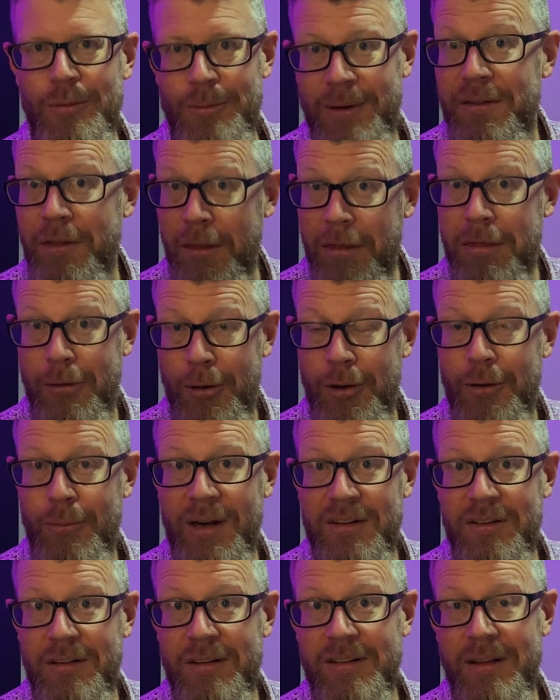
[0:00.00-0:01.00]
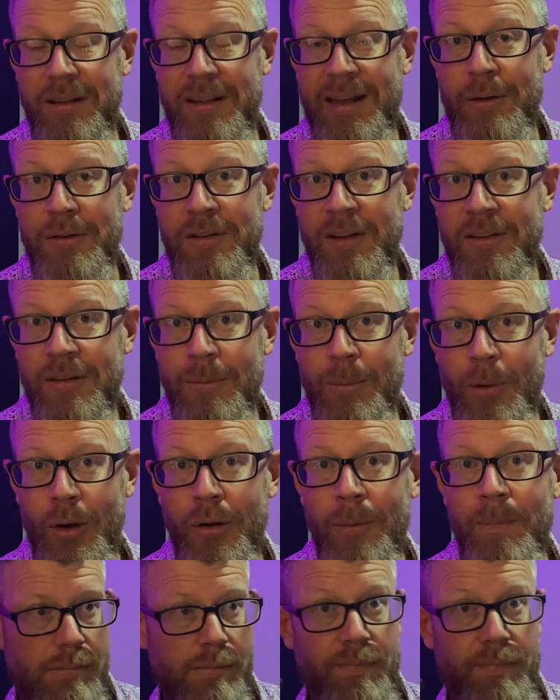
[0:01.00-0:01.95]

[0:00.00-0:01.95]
right? The third register, the altissimo.